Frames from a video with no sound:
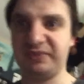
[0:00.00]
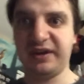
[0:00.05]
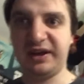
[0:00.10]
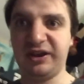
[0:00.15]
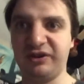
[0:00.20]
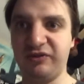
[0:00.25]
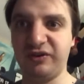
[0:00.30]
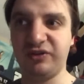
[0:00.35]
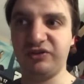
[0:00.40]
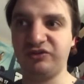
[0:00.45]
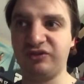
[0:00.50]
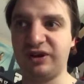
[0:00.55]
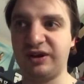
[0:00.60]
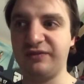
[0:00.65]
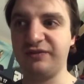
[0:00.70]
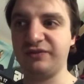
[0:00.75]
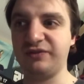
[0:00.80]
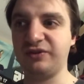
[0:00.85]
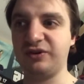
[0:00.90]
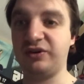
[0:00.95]
angry
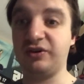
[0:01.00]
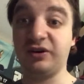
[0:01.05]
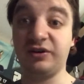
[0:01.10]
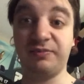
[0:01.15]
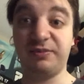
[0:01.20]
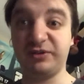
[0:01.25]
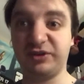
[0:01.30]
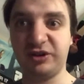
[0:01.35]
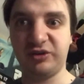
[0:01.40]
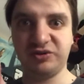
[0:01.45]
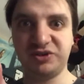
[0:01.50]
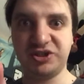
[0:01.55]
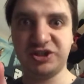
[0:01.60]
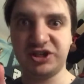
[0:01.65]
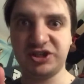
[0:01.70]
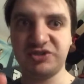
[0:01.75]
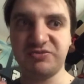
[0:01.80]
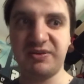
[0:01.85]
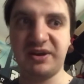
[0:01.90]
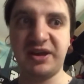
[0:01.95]
stuff, but don't
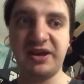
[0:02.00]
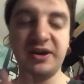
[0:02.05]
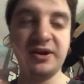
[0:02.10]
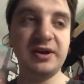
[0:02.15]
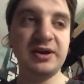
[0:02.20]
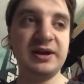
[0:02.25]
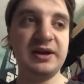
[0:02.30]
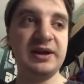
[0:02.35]
judge me.